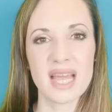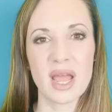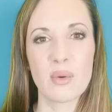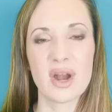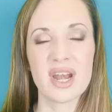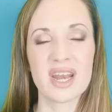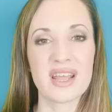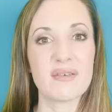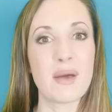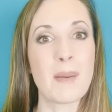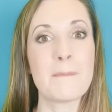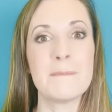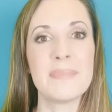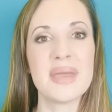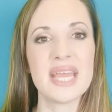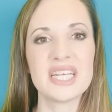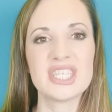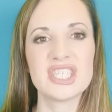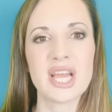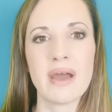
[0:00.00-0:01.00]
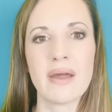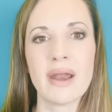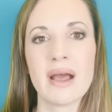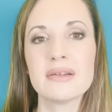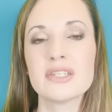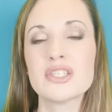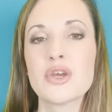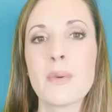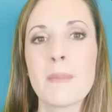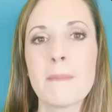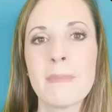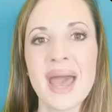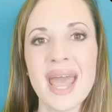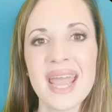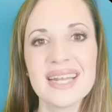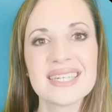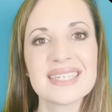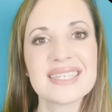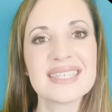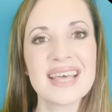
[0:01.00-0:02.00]
I want to give a big shout out to
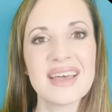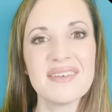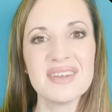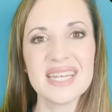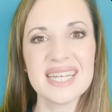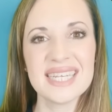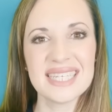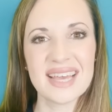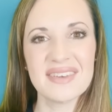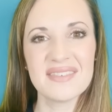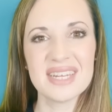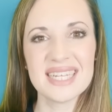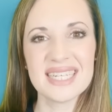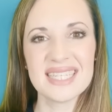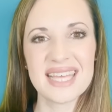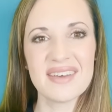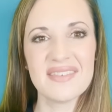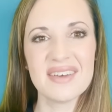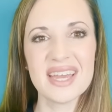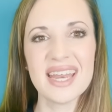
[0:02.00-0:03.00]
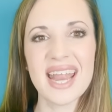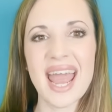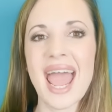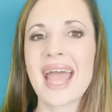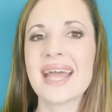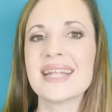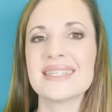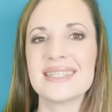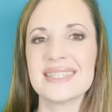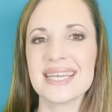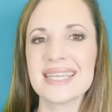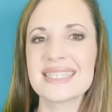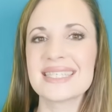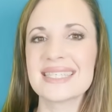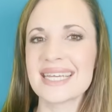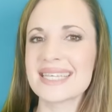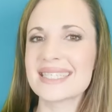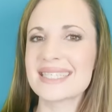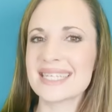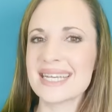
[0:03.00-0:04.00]
Mike7077 and
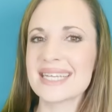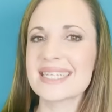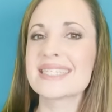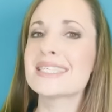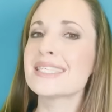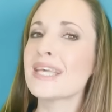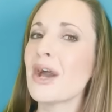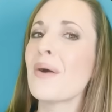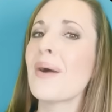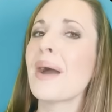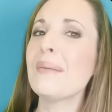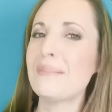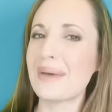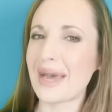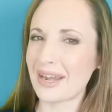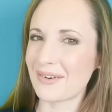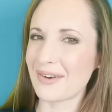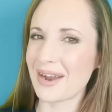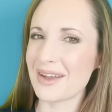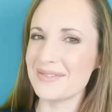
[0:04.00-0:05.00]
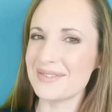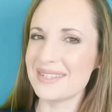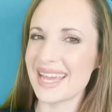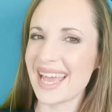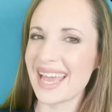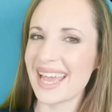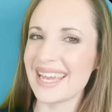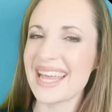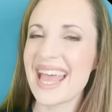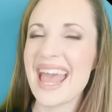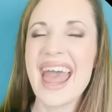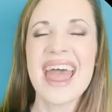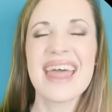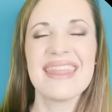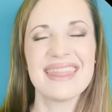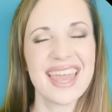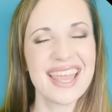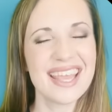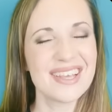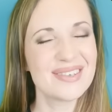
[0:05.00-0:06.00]
666 So I'm Better Off Dead.
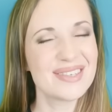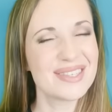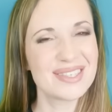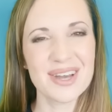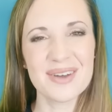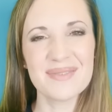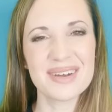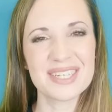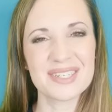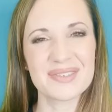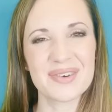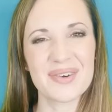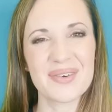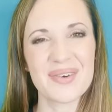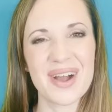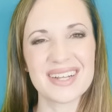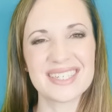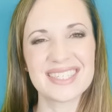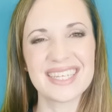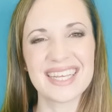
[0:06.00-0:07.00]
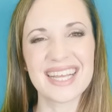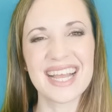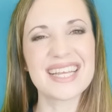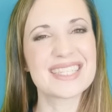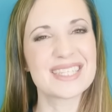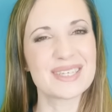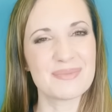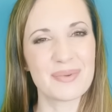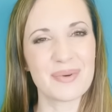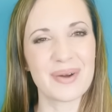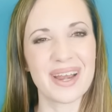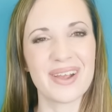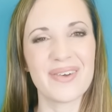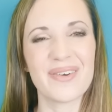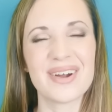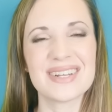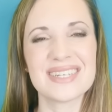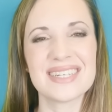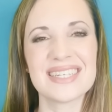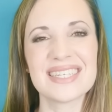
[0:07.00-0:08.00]
Thank you so much for watching and supporting
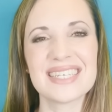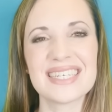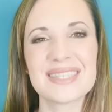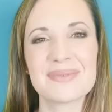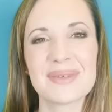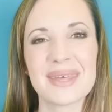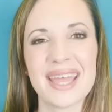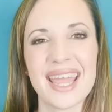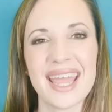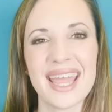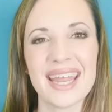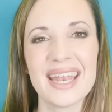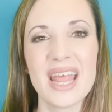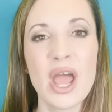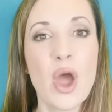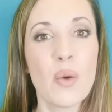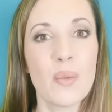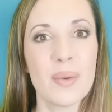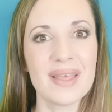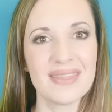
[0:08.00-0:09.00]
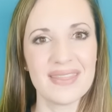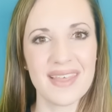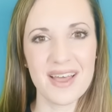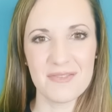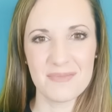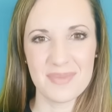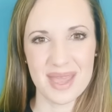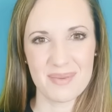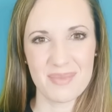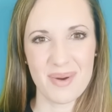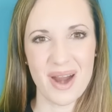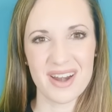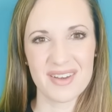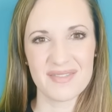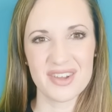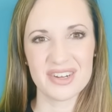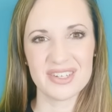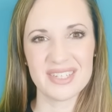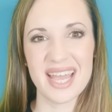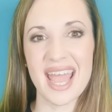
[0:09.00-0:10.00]
Origins Explained. We love being part of
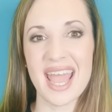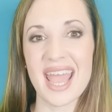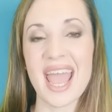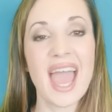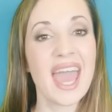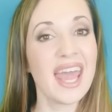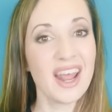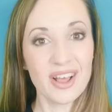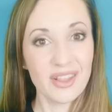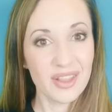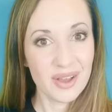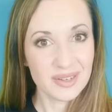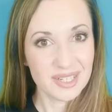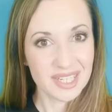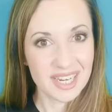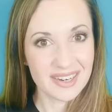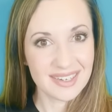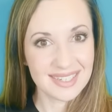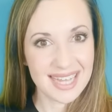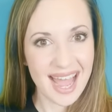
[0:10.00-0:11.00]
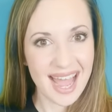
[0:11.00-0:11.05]
your day, and hello to your